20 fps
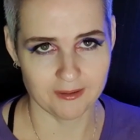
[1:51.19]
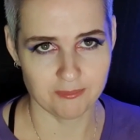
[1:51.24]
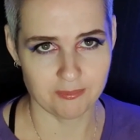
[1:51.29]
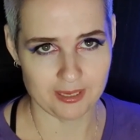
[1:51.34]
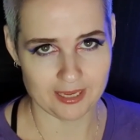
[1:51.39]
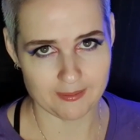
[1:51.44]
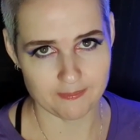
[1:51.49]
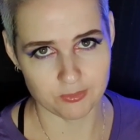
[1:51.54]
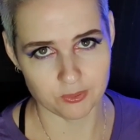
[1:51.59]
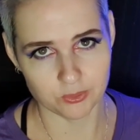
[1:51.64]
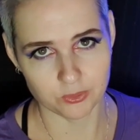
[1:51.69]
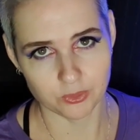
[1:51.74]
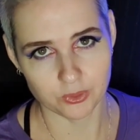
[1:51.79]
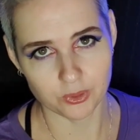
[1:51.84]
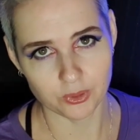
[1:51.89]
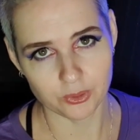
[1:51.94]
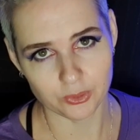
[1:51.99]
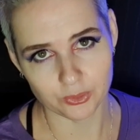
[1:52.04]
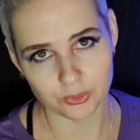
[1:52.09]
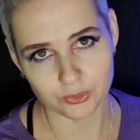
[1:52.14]
people
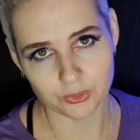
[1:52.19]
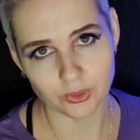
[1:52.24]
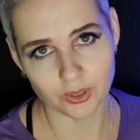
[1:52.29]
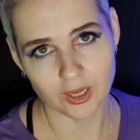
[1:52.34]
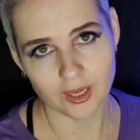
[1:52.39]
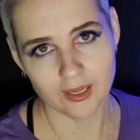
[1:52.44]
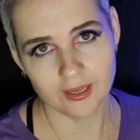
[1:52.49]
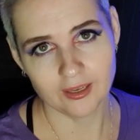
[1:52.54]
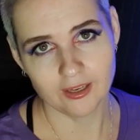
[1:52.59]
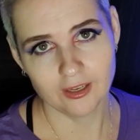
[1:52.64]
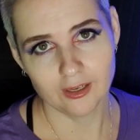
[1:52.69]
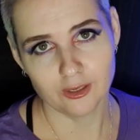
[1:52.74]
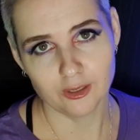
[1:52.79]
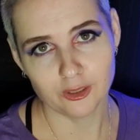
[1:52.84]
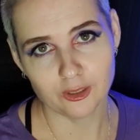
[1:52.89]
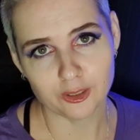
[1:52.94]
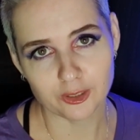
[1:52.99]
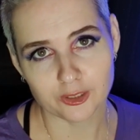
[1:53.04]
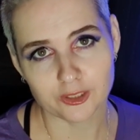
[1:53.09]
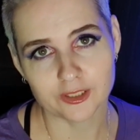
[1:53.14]
who
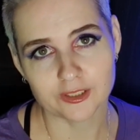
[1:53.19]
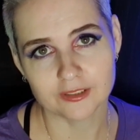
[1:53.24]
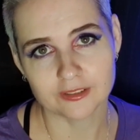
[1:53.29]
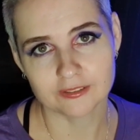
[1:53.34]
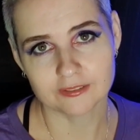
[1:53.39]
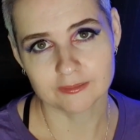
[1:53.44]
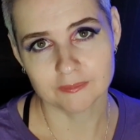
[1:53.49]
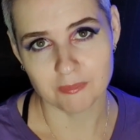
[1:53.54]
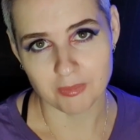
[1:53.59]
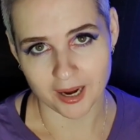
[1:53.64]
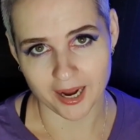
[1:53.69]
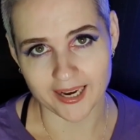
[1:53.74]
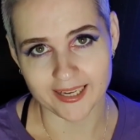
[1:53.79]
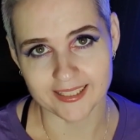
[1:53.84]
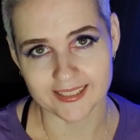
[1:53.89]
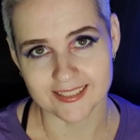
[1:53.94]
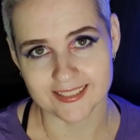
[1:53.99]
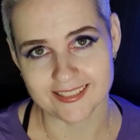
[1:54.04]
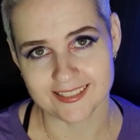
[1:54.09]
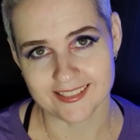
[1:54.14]
hurt
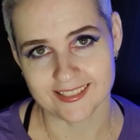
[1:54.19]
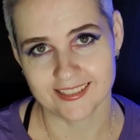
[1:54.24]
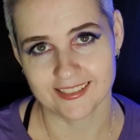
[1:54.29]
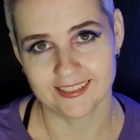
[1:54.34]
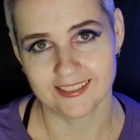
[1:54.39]
minors